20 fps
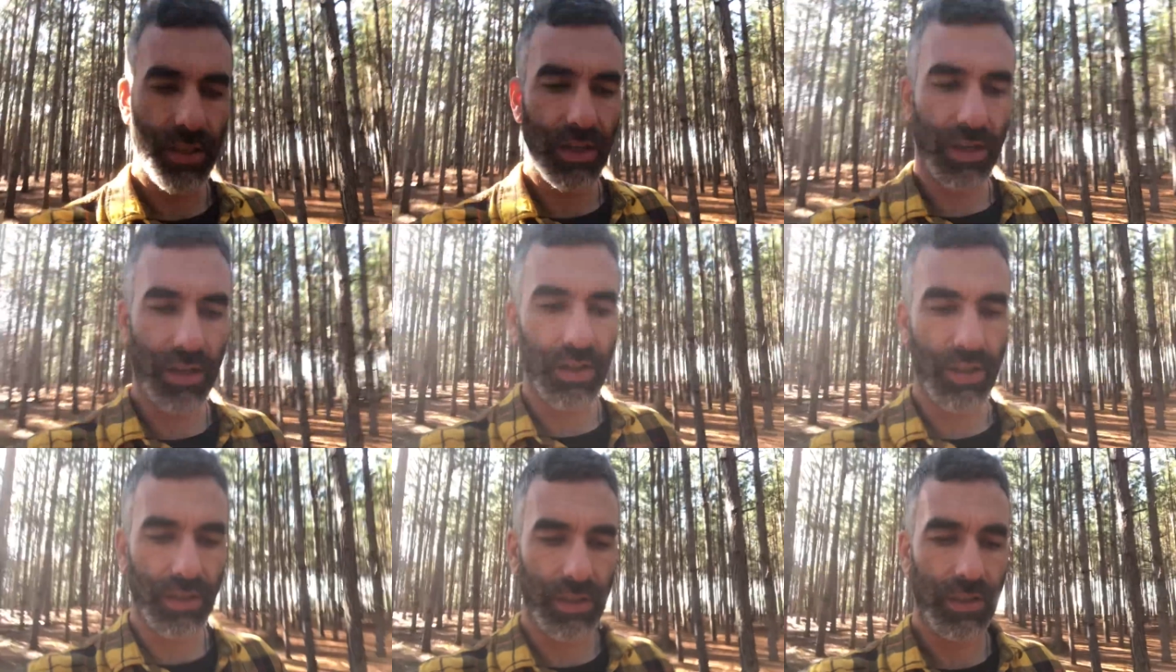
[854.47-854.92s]

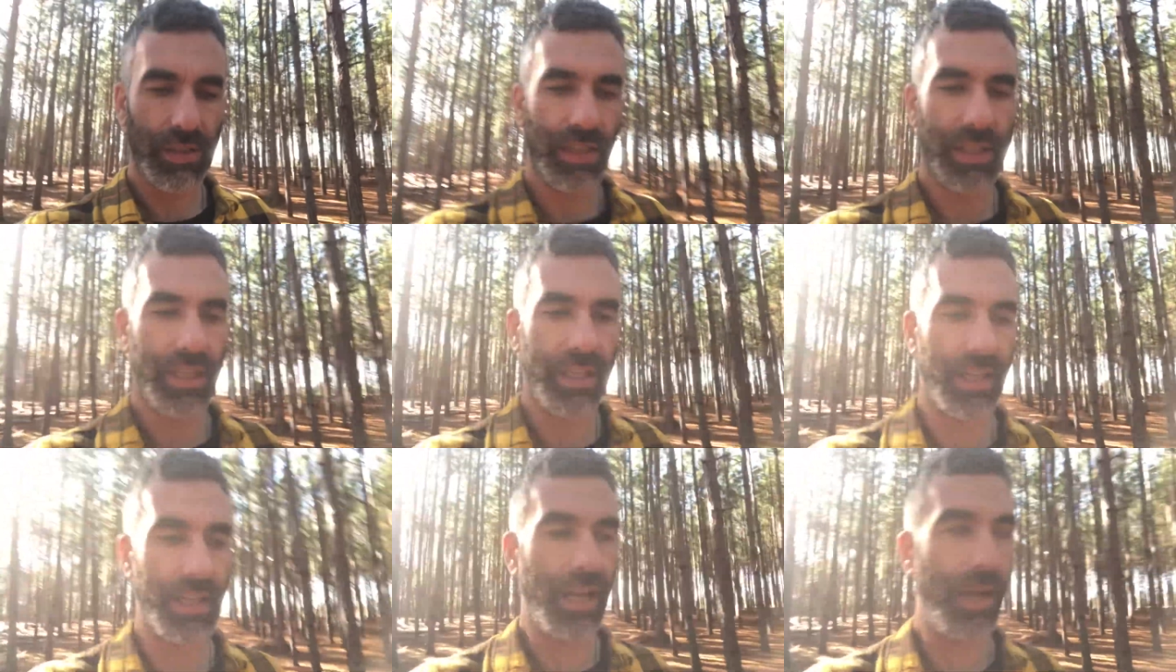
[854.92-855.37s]
our
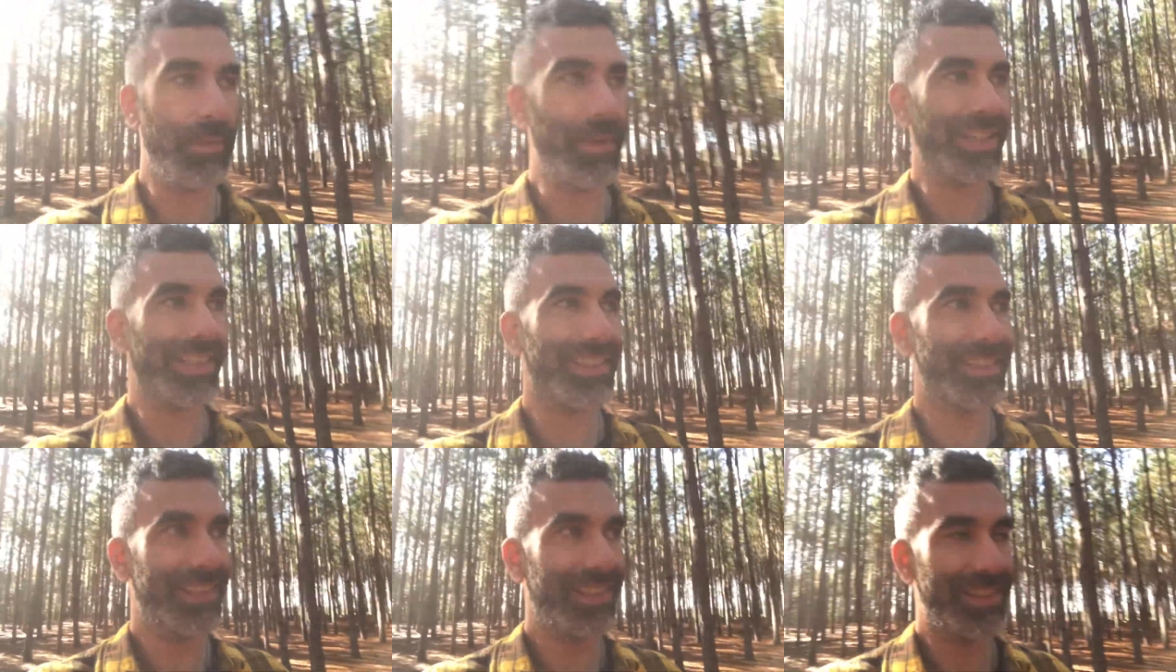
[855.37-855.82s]

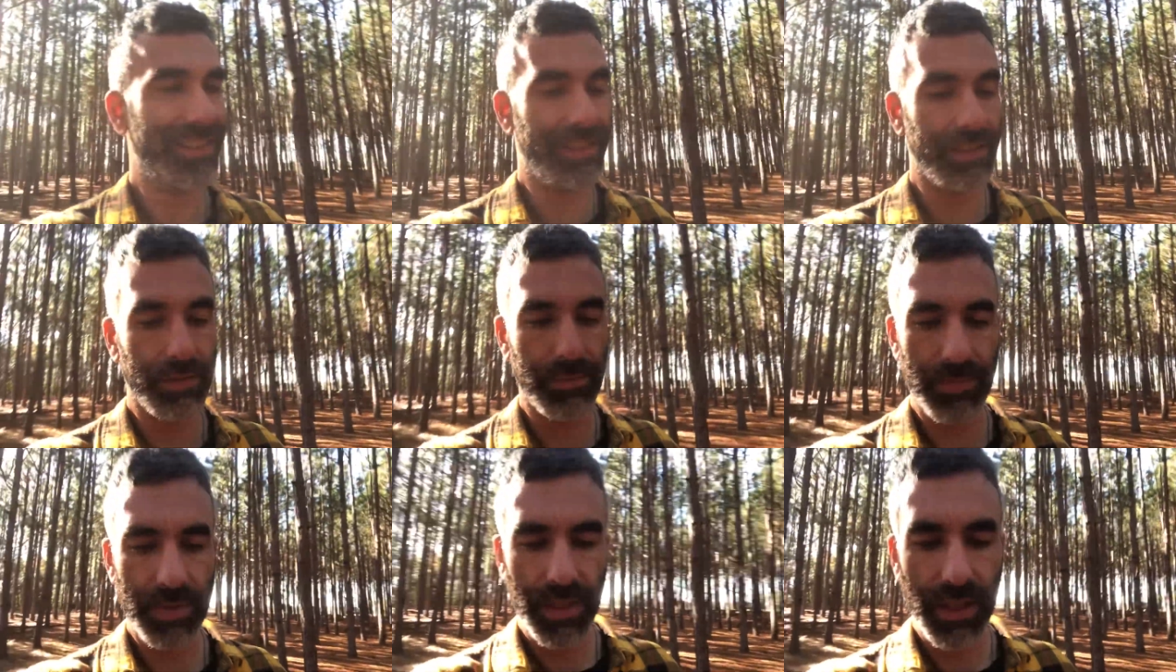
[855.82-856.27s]
economic
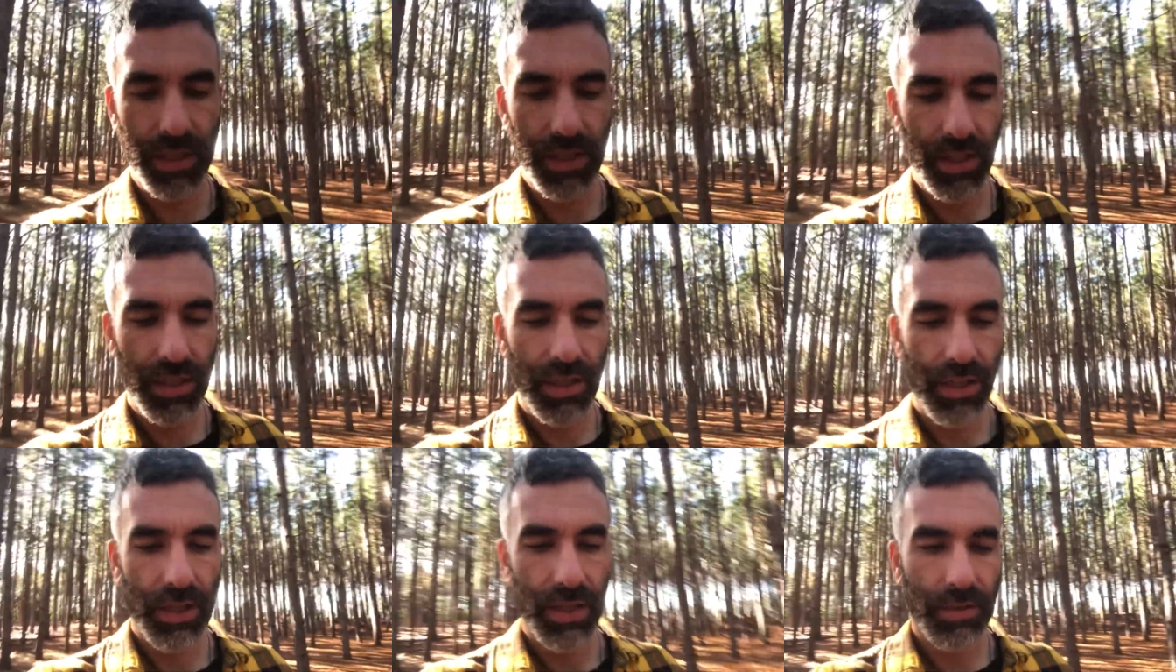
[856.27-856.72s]
system,
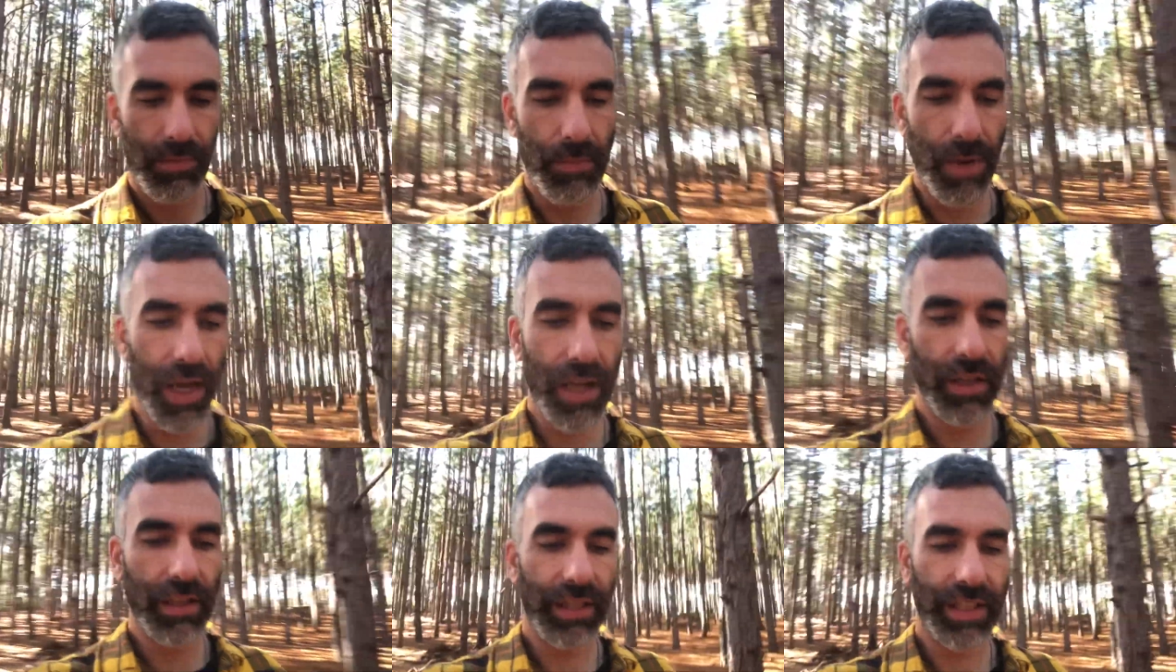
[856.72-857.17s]

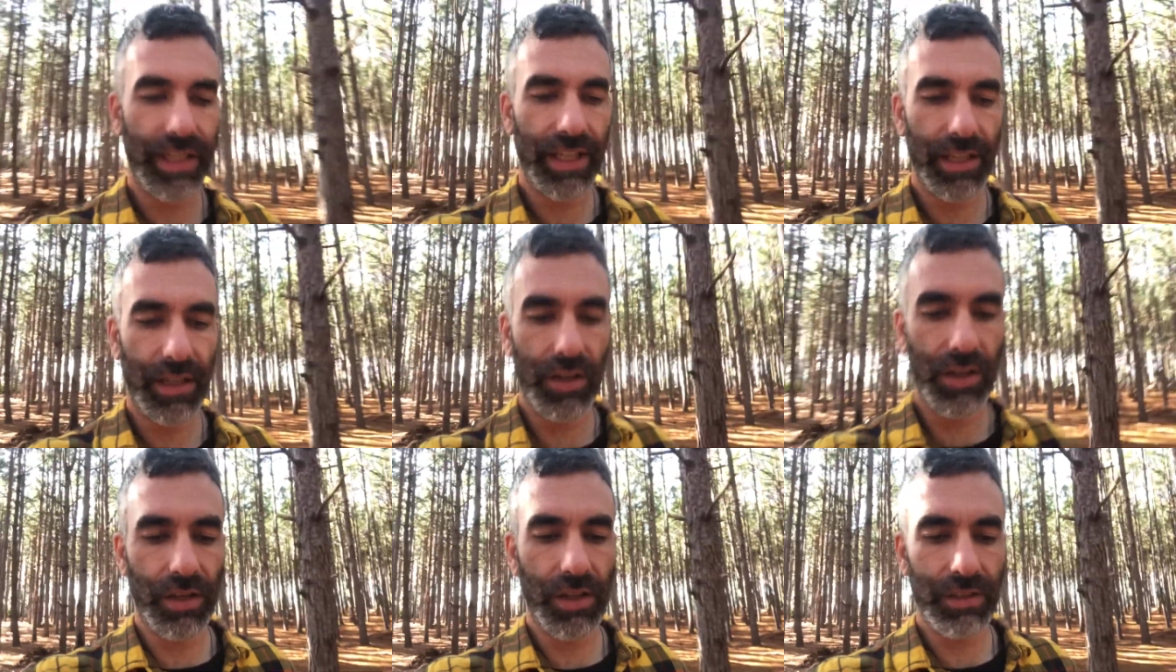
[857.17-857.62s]
modeling it
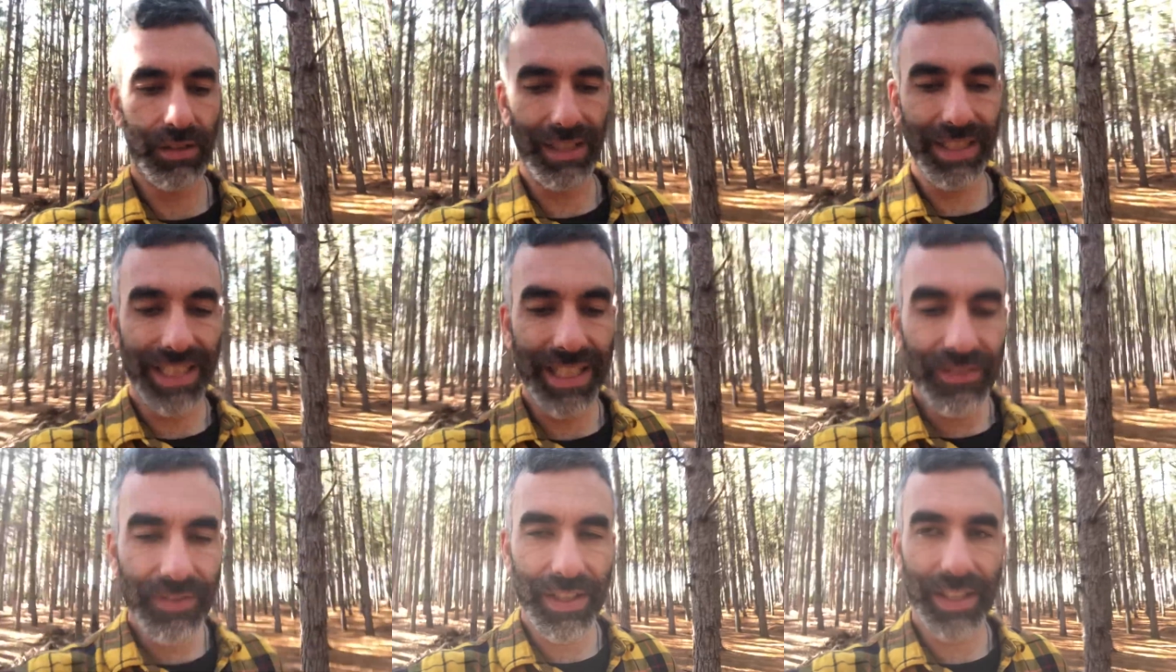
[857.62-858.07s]
on
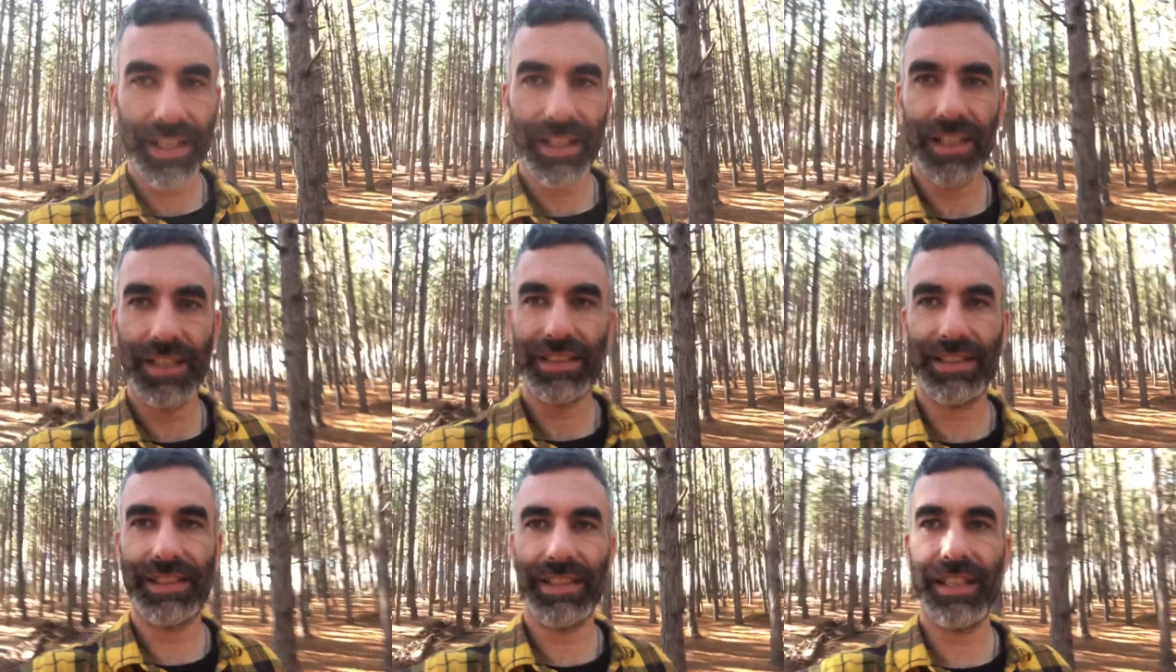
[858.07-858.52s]
living
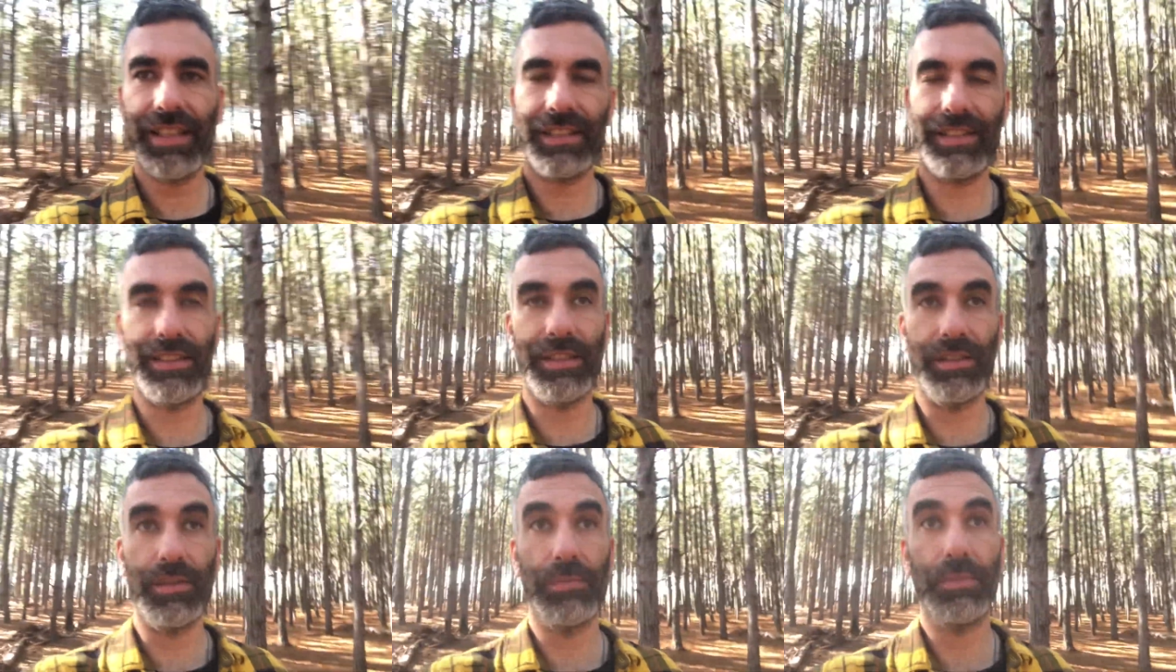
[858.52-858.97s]

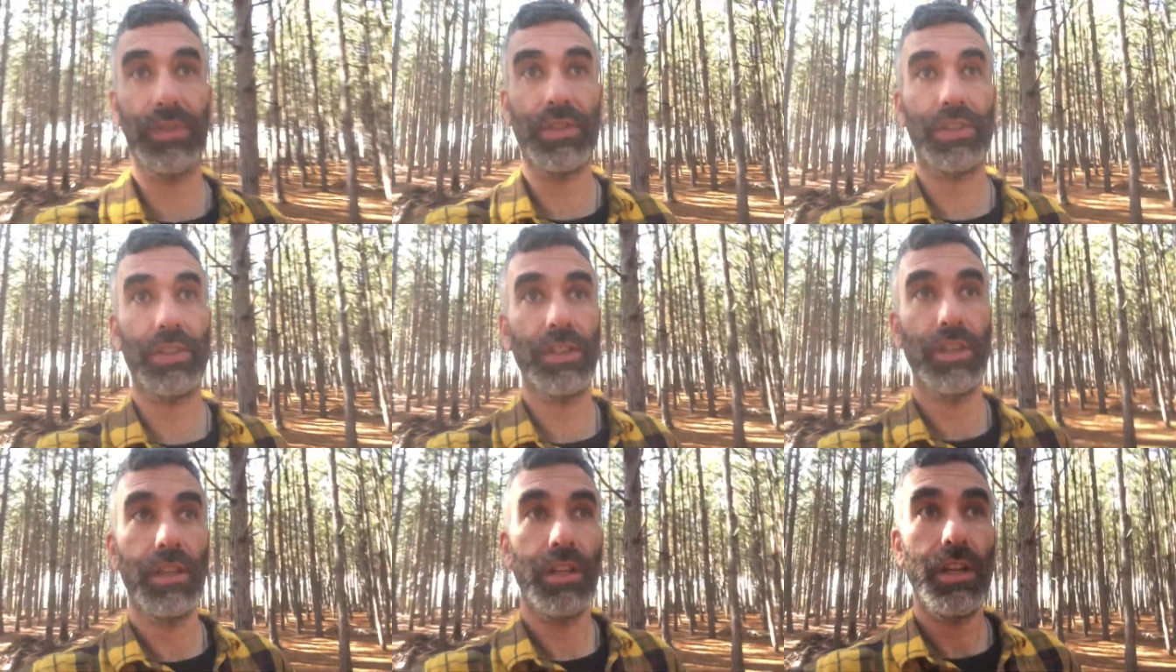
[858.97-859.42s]
systems.